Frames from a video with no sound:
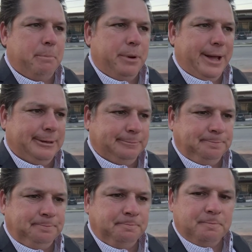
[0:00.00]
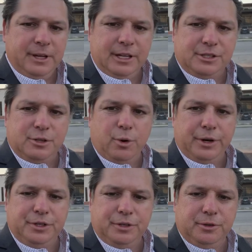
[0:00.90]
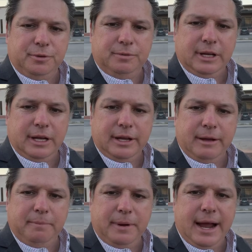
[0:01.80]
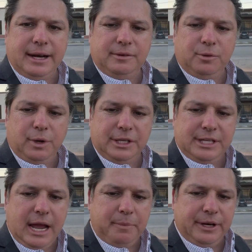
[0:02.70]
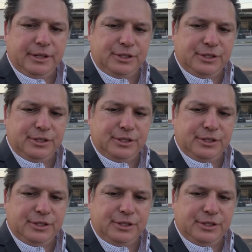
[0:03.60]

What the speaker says: but it's going to impact what's happening.